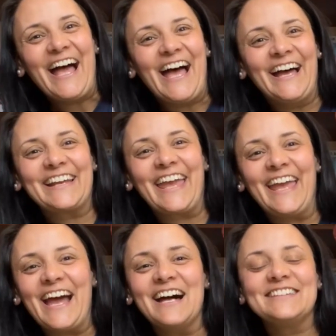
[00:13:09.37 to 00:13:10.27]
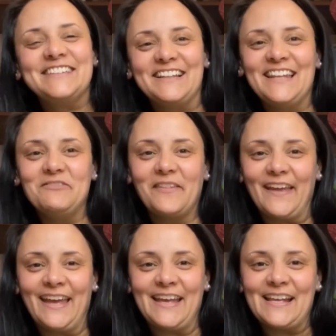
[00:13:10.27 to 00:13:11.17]
Okay, I shall leave it
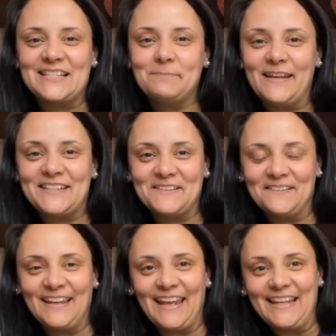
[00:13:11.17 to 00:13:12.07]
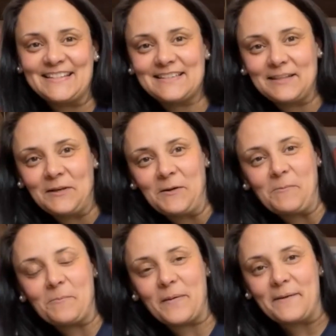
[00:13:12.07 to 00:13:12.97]
there and speak to you all again
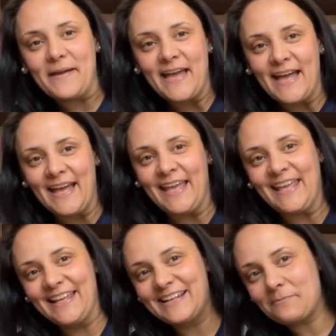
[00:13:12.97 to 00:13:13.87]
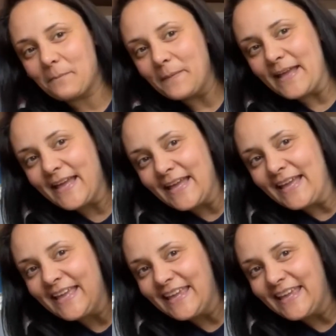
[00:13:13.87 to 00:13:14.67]
soon. Bye-bye. Bye.